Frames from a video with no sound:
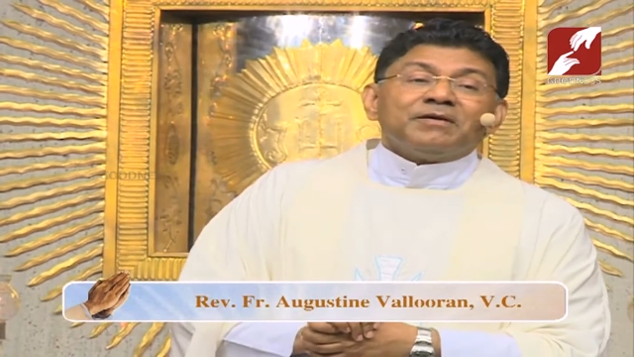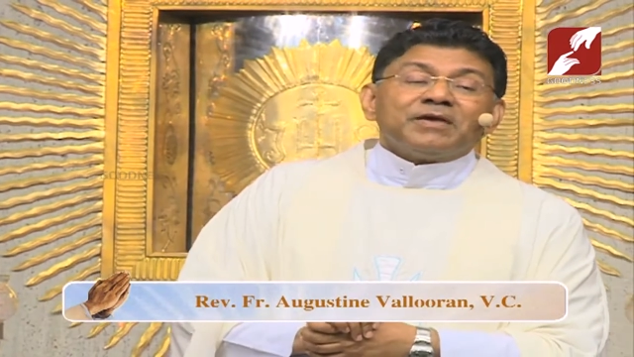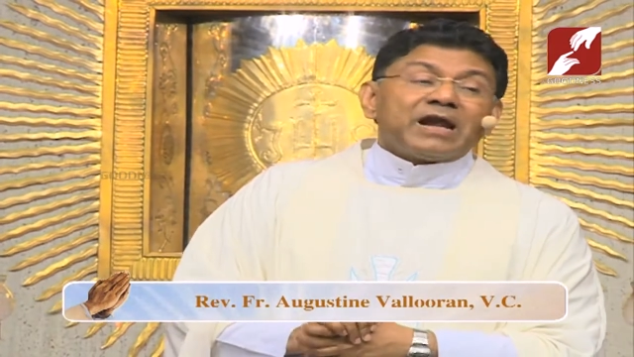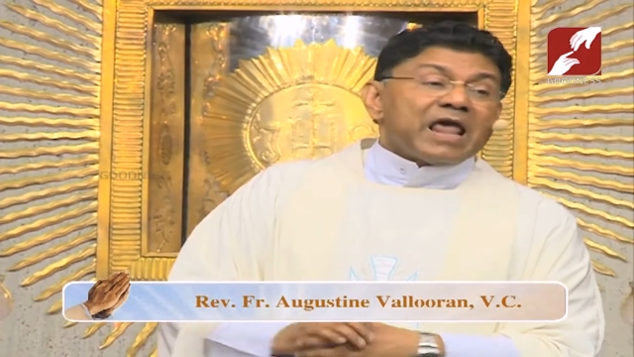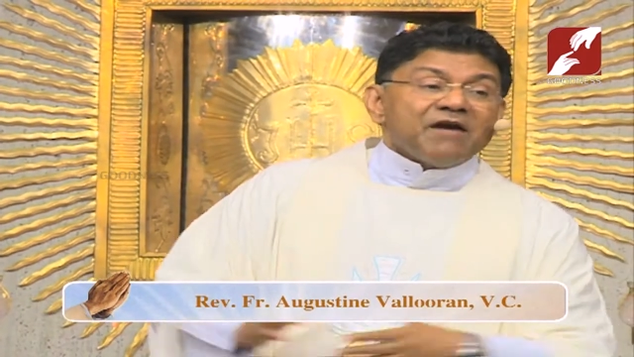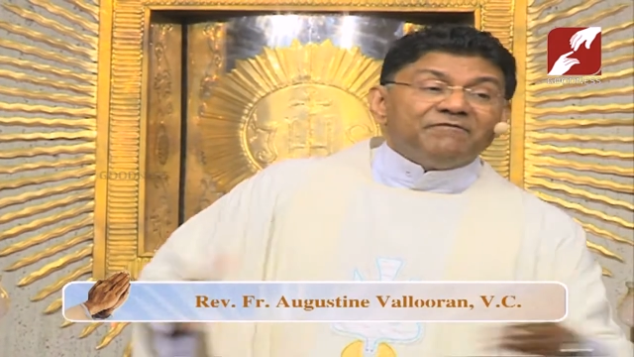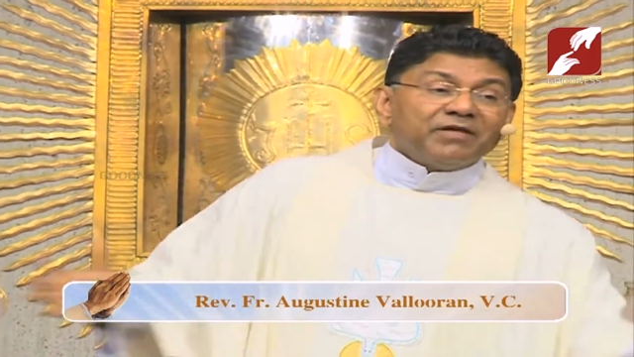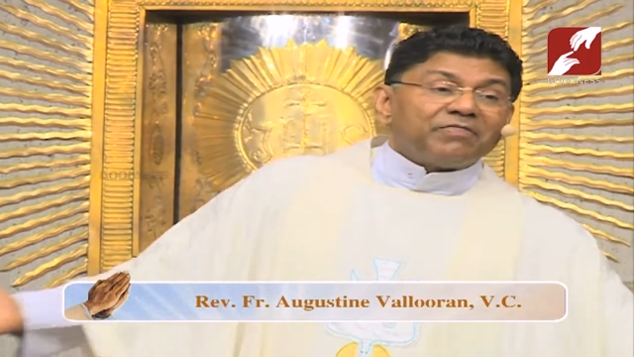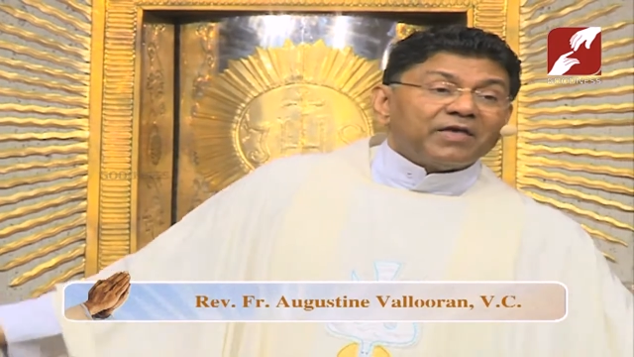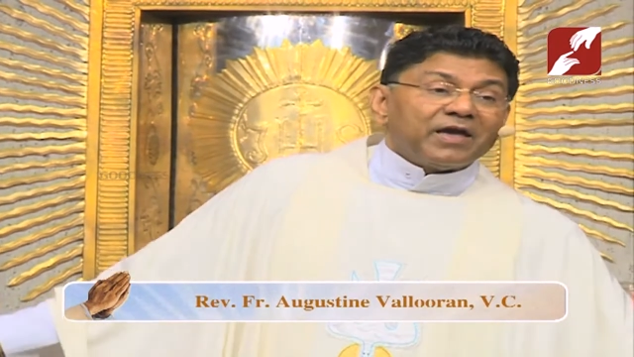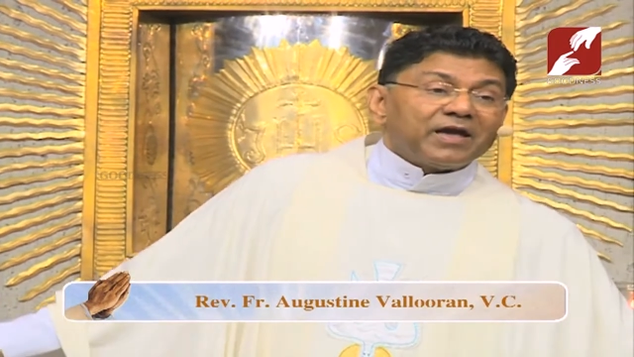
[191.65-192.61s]
He had
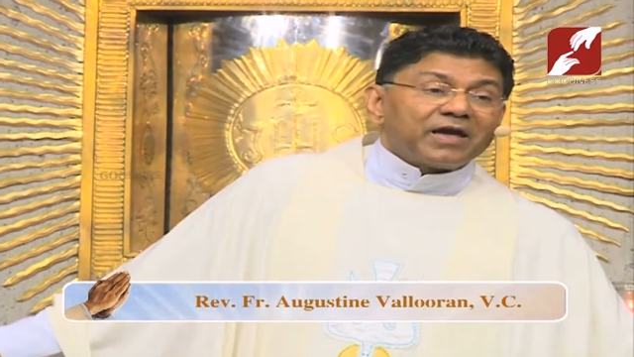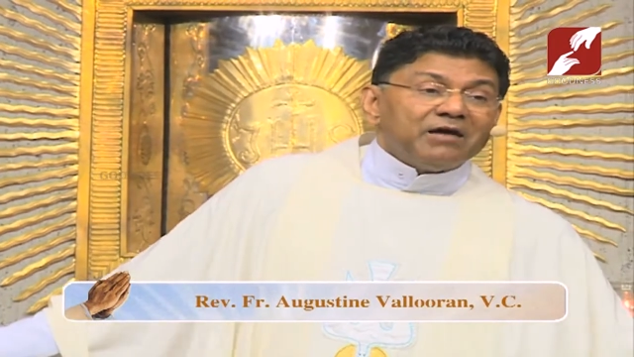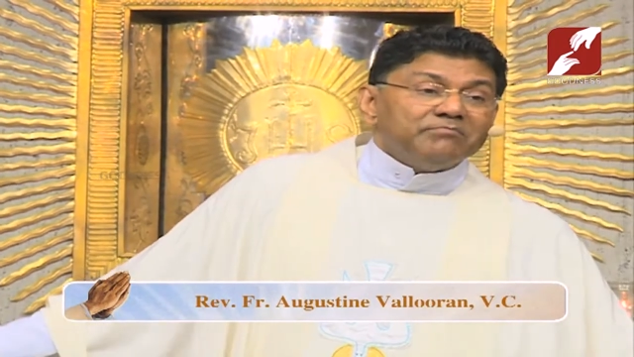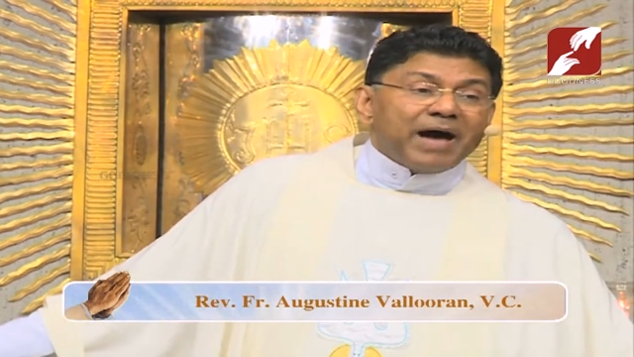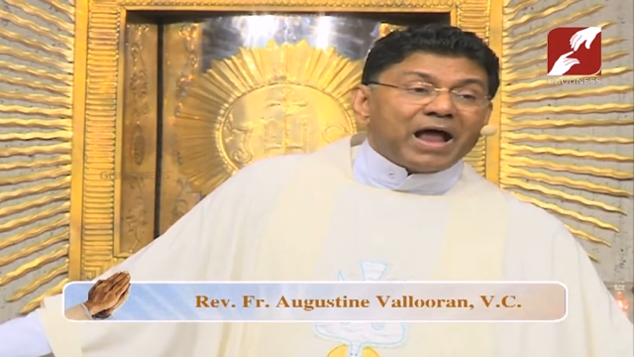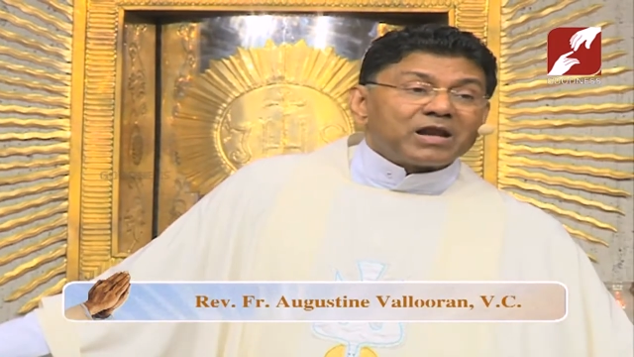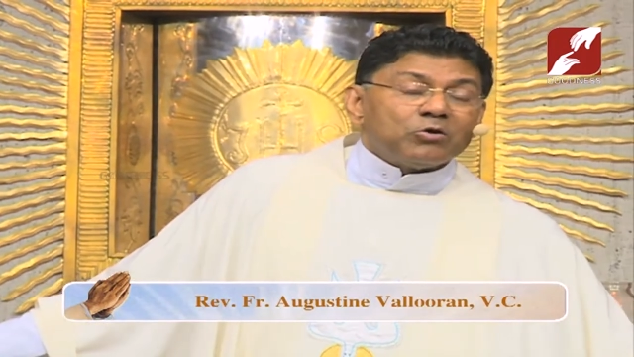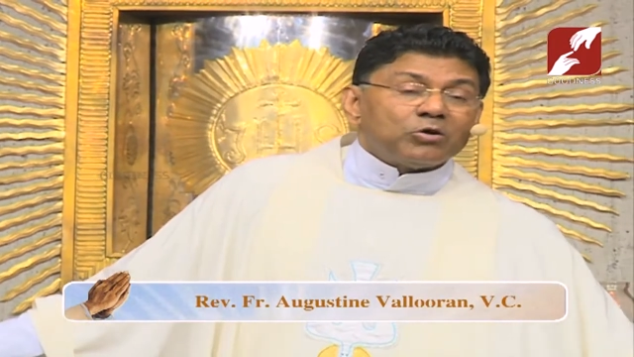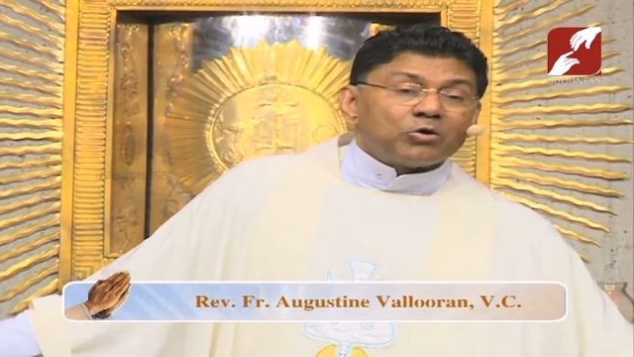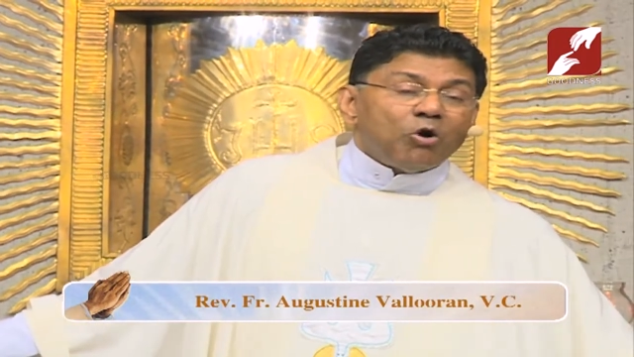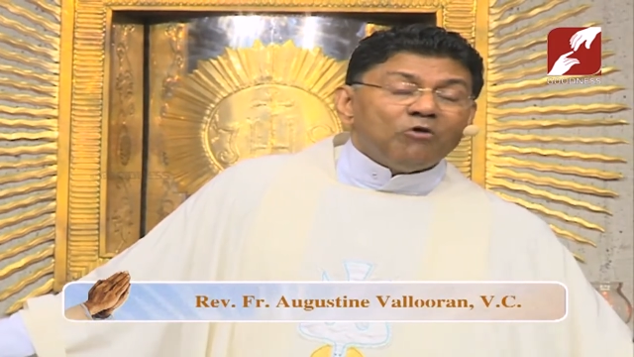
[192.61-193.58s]
everything a man
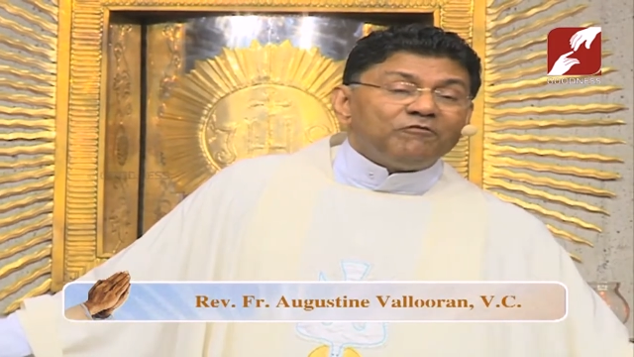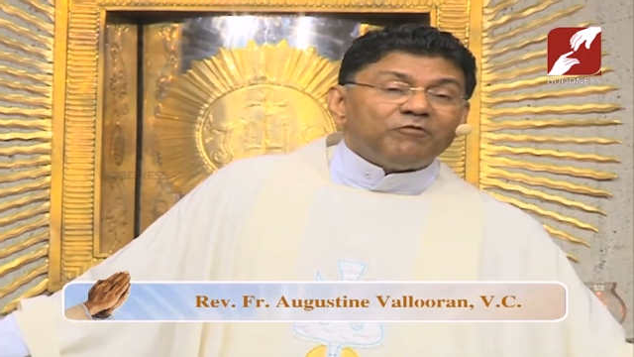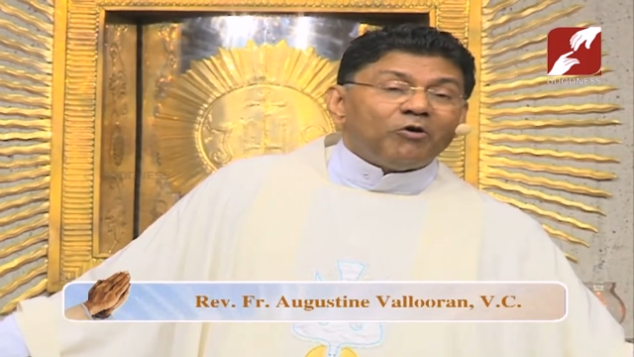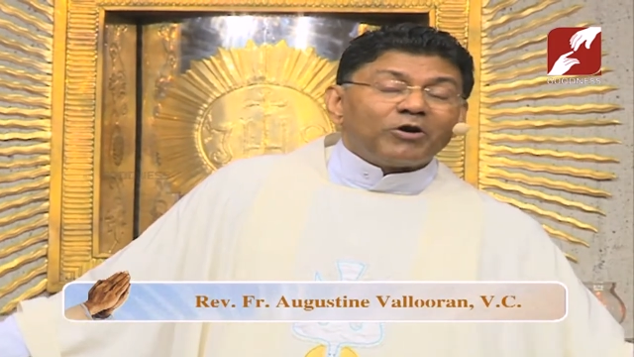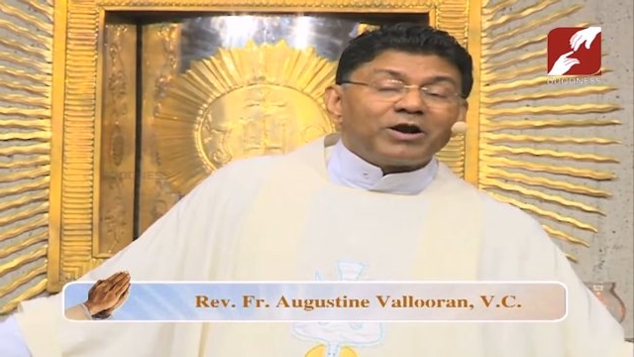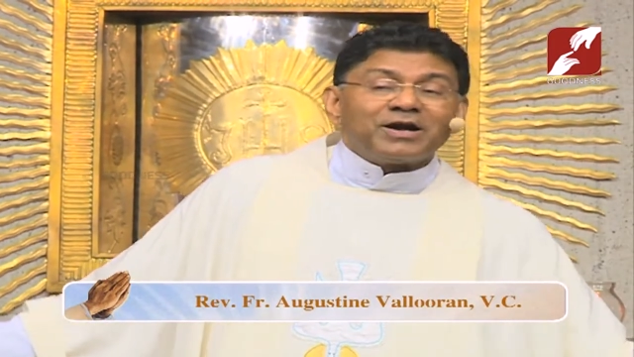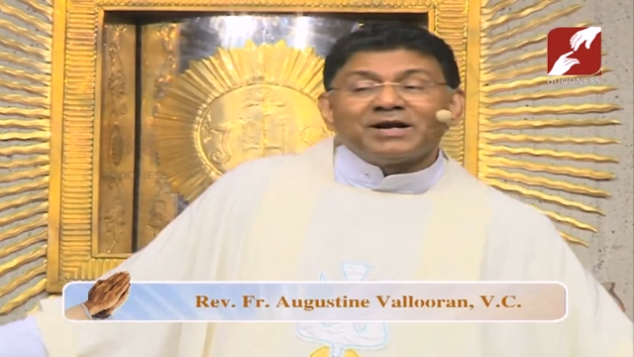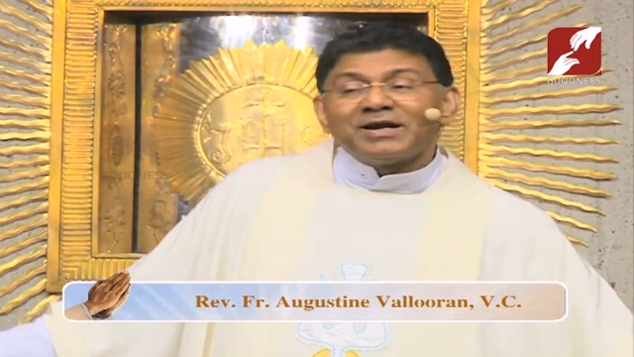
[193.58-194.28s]
could hope for: